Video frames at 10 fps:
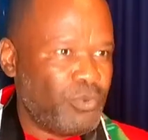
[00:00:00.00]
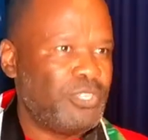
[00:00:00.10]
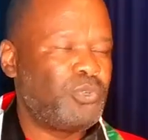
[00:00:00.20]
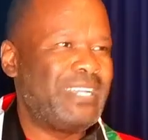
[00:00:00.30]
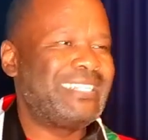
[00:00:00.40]

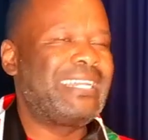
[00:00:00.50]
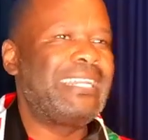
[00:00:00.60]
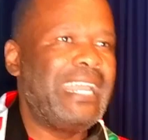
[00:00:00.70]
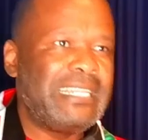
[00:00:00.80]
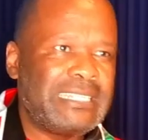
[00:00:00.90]
which was
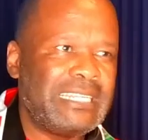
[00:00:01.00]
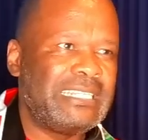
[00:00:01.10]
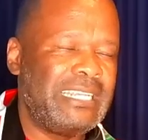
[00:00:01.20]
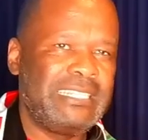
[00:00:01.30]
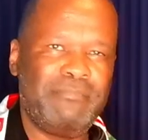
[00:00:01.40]

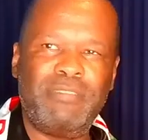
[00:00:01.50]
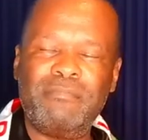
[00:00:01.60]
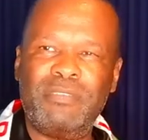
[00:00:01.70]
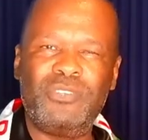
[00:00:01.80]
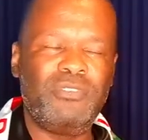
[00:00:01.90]
created as a
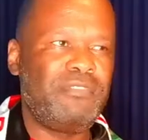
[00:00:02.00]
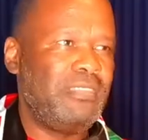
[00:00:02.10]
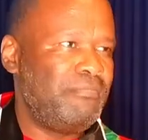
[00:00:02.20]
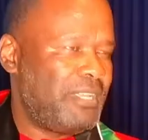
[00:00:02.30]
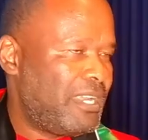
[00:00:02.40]
puppet of
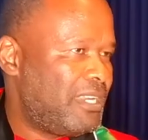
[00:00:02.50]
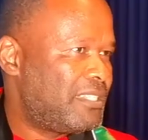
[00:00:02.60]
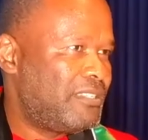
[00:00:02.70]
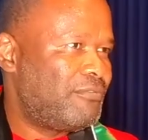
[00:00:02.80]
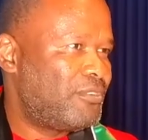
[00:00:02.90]
the
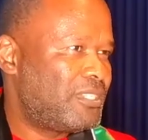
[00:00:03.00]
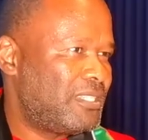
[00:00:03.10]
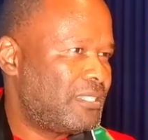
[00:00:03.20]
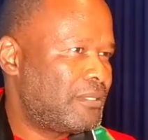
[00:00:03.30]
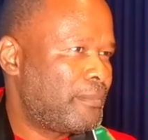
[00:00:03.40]
imperialist
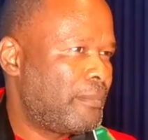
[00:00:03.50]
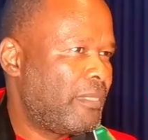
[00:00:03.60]
forces.